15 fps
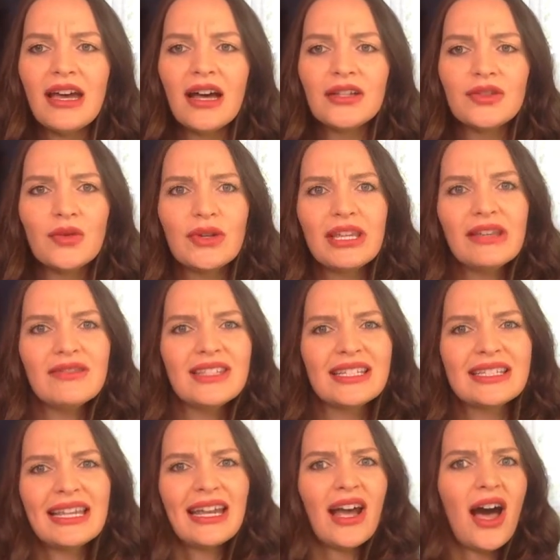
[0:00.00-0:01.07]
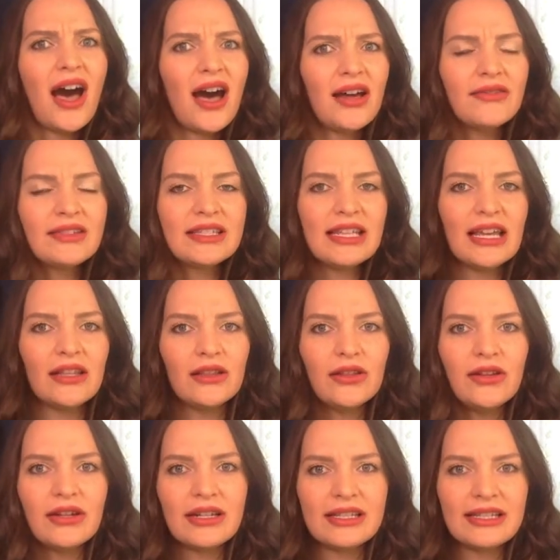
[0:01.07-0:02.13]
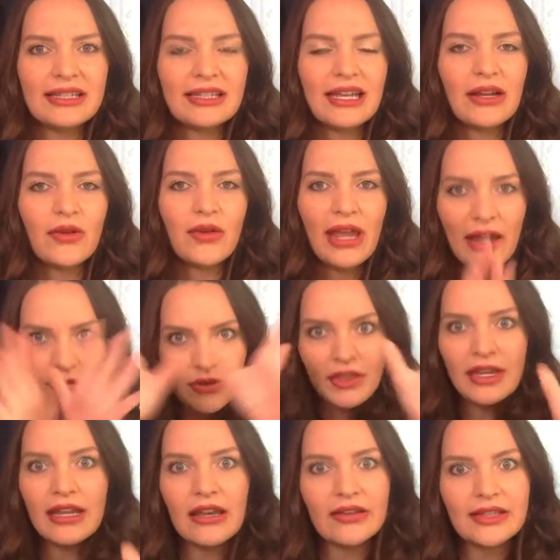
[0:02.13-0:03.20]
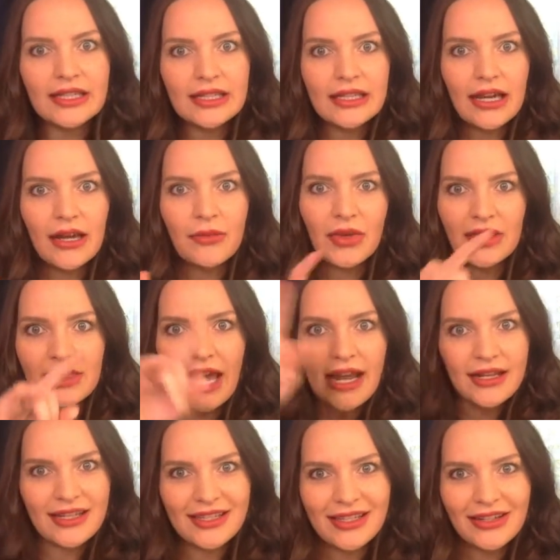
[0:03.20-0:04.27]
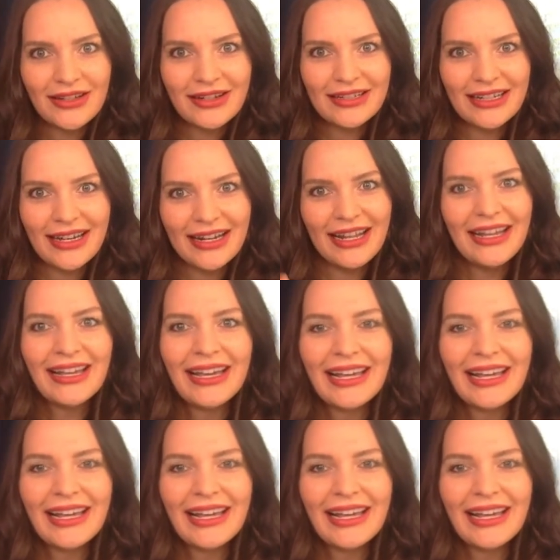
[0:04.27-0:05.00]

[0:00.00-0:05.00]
So it gives this like offset look because it's like, okay, everything else is done, but that doesn't look done.